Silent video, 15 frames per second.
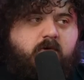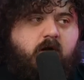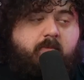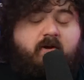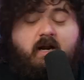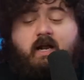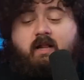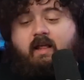
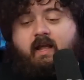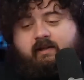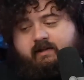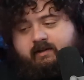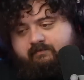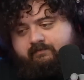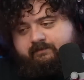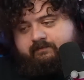I mean, I
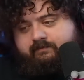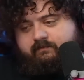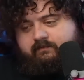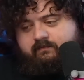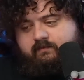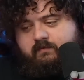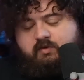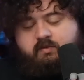like it.
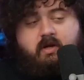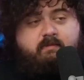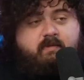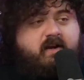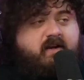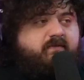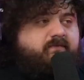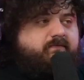That's why I made it.